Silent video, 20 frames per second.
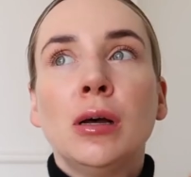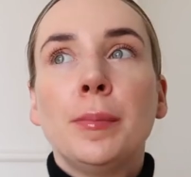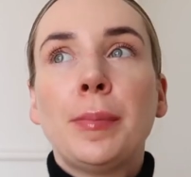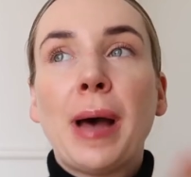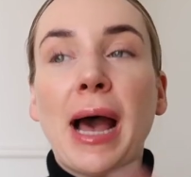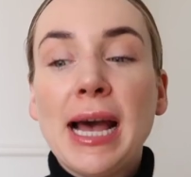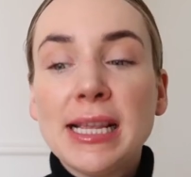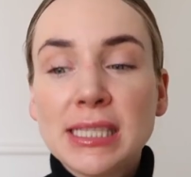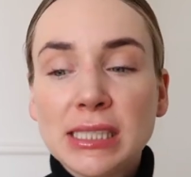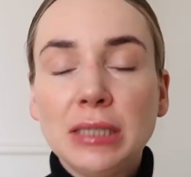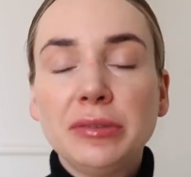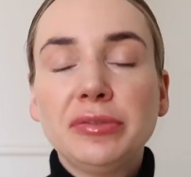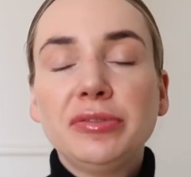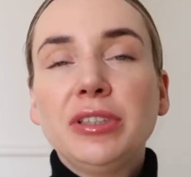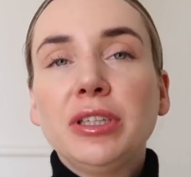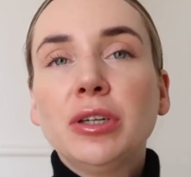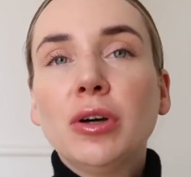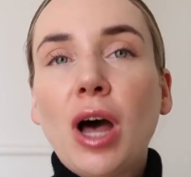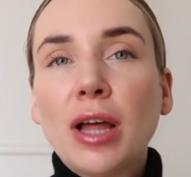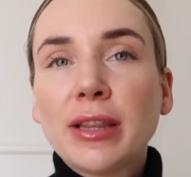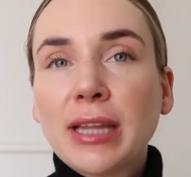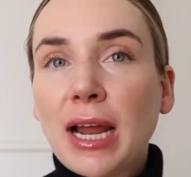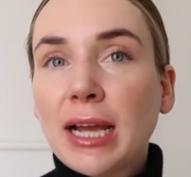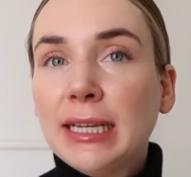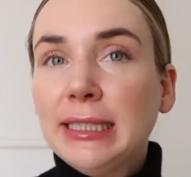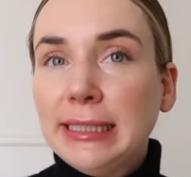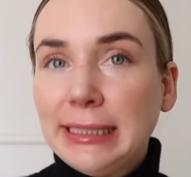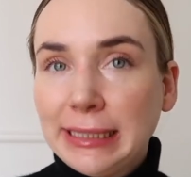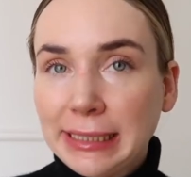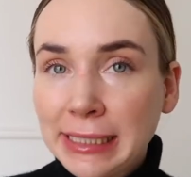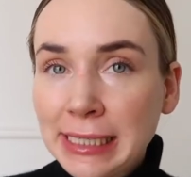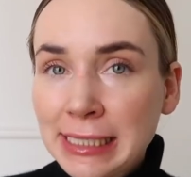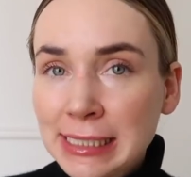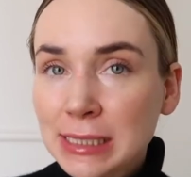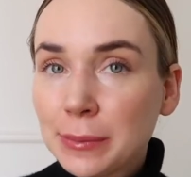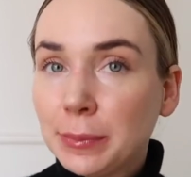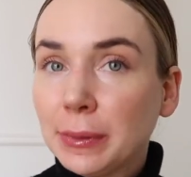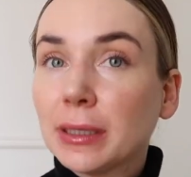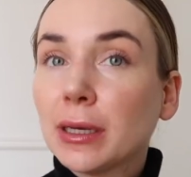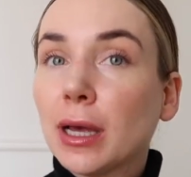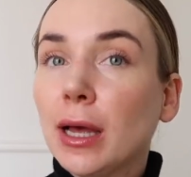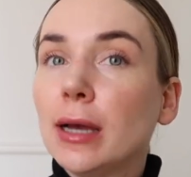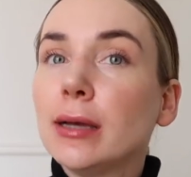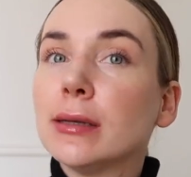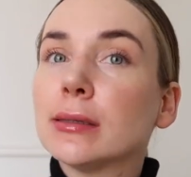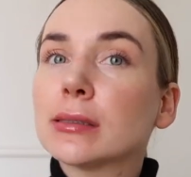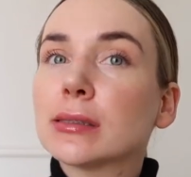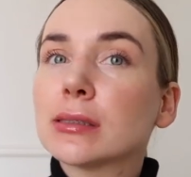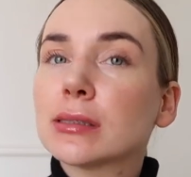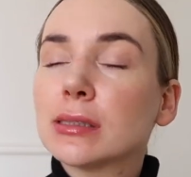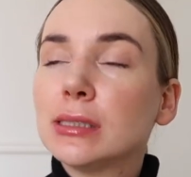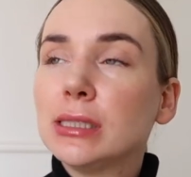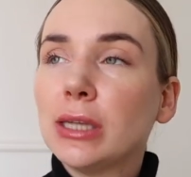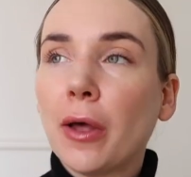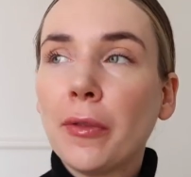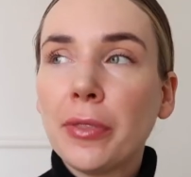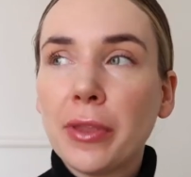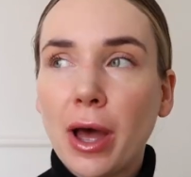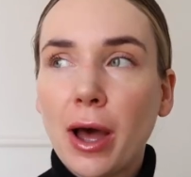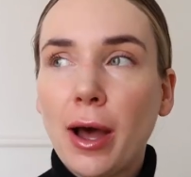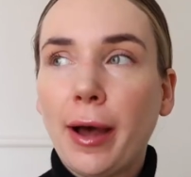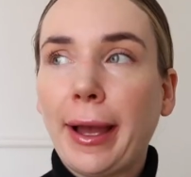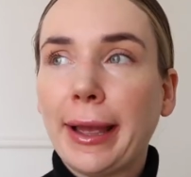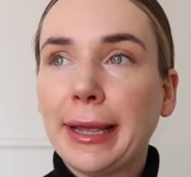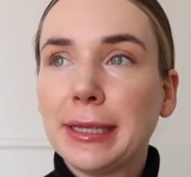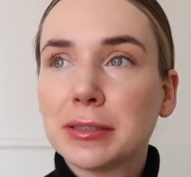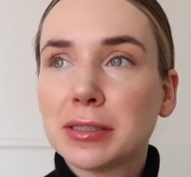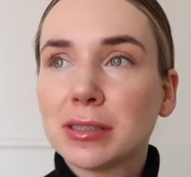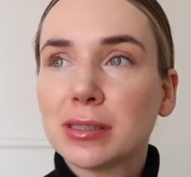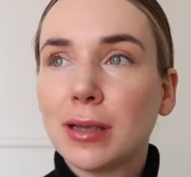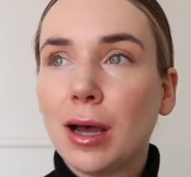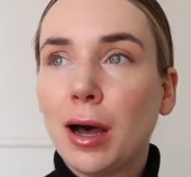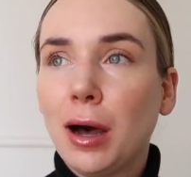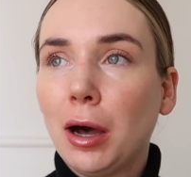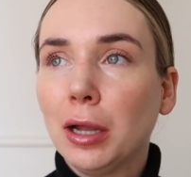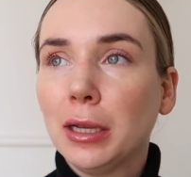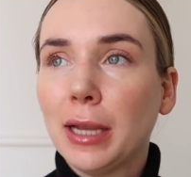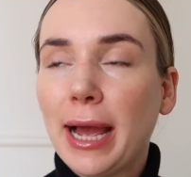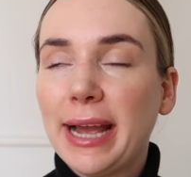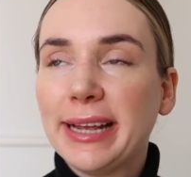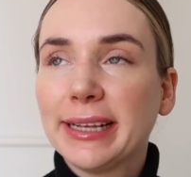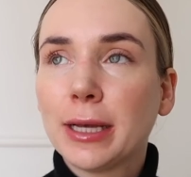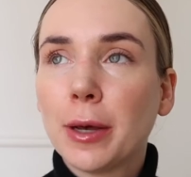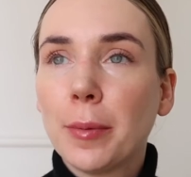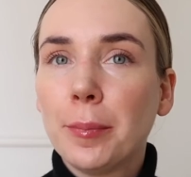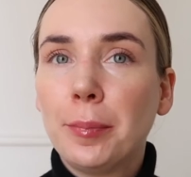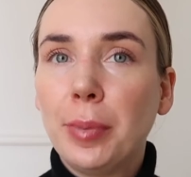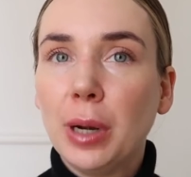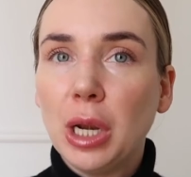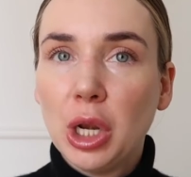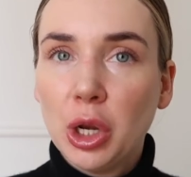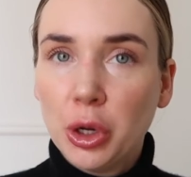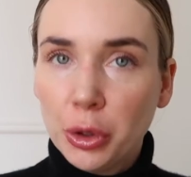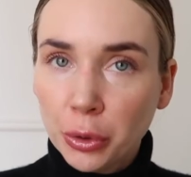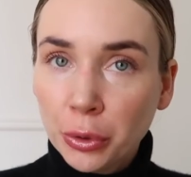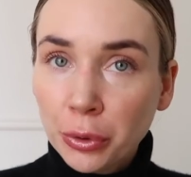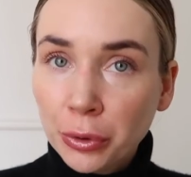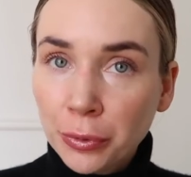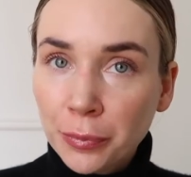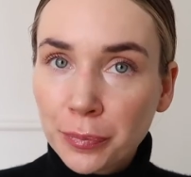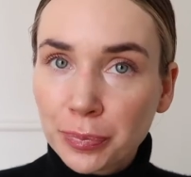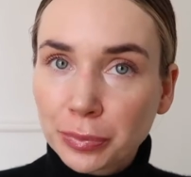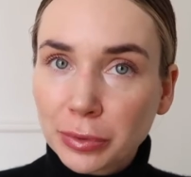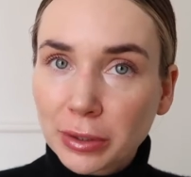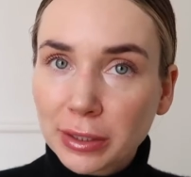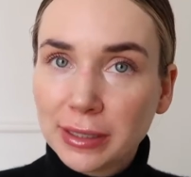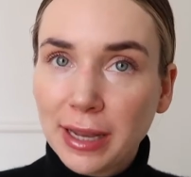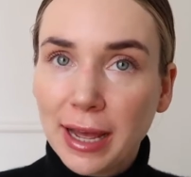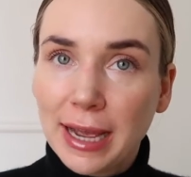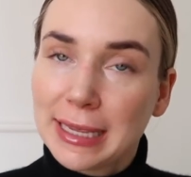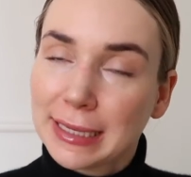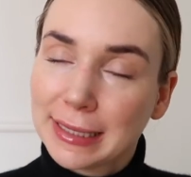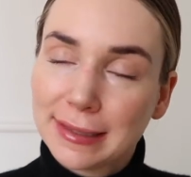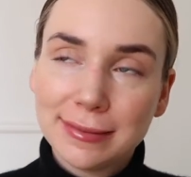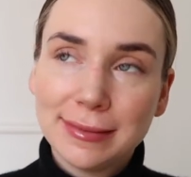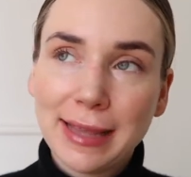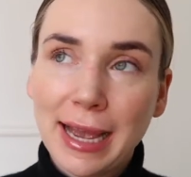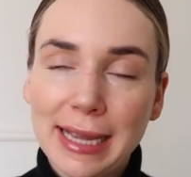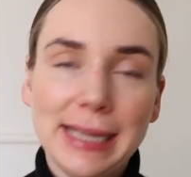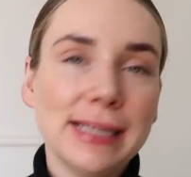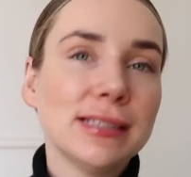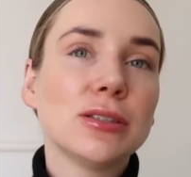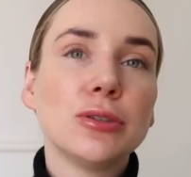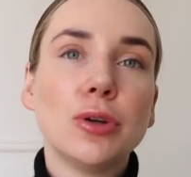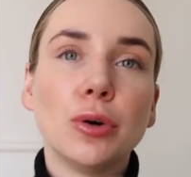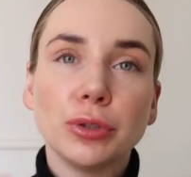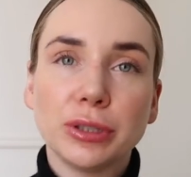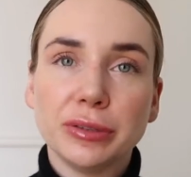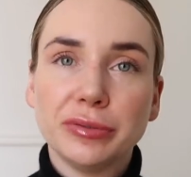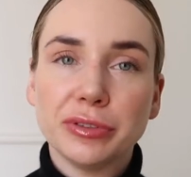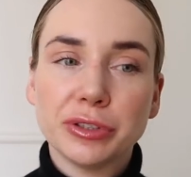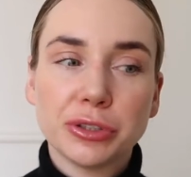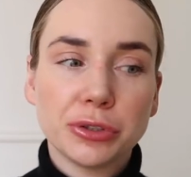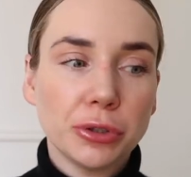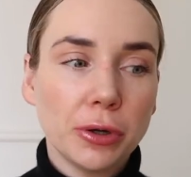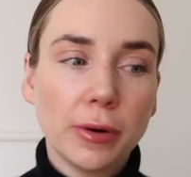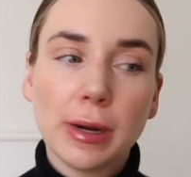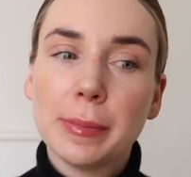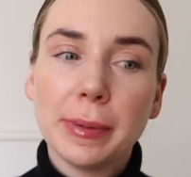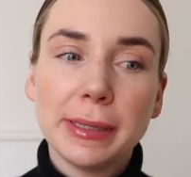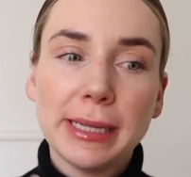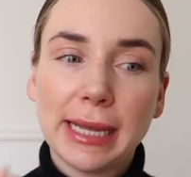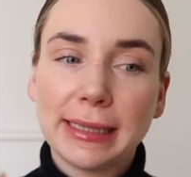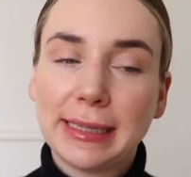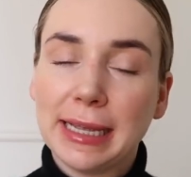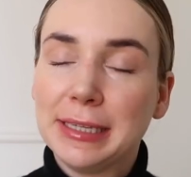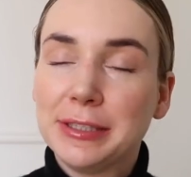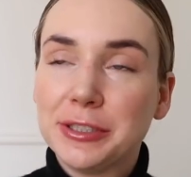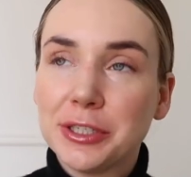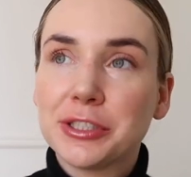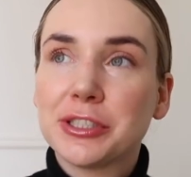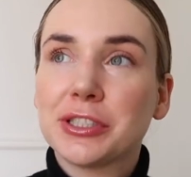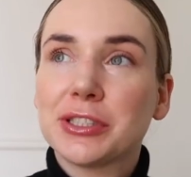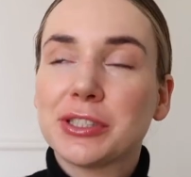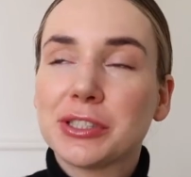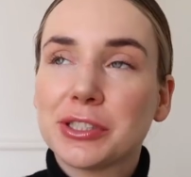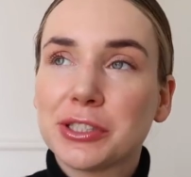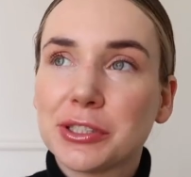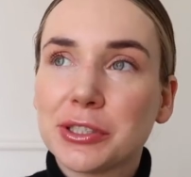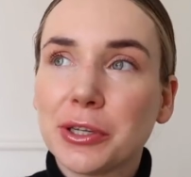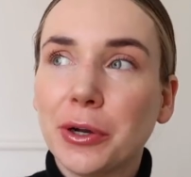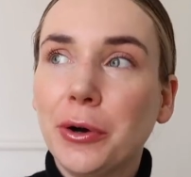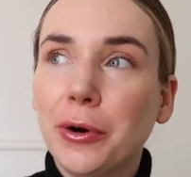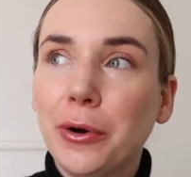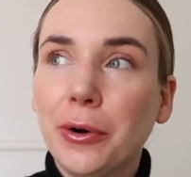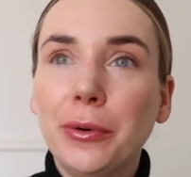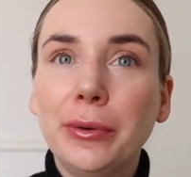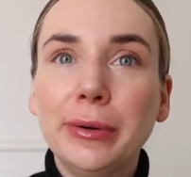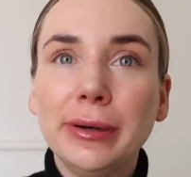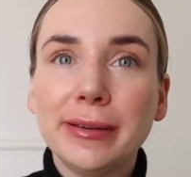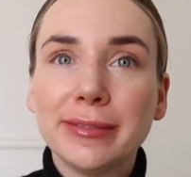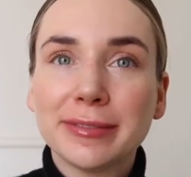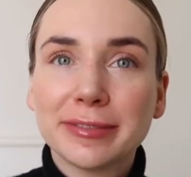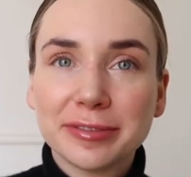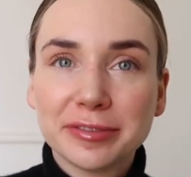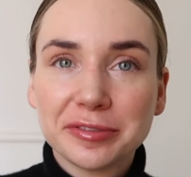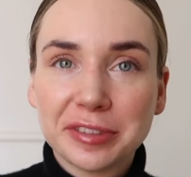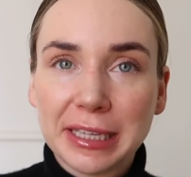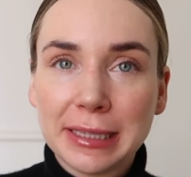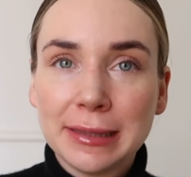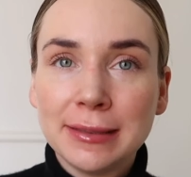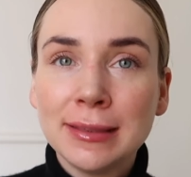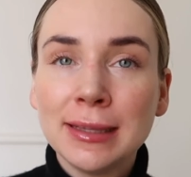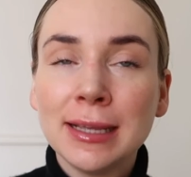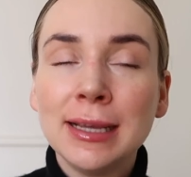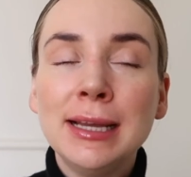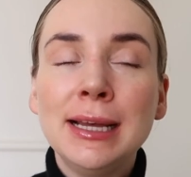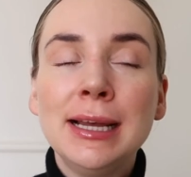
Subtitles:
personally feel that I need, because the under eyes are like blue. Like, that is a whole different story, but yeah, they're just so thin.